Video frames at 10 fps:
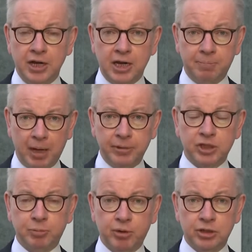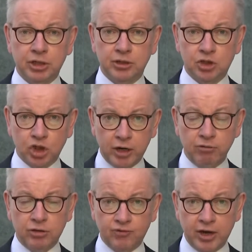in a public-spirited,
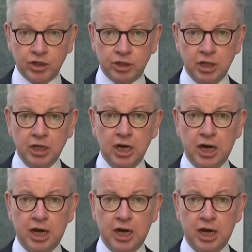generous fashion,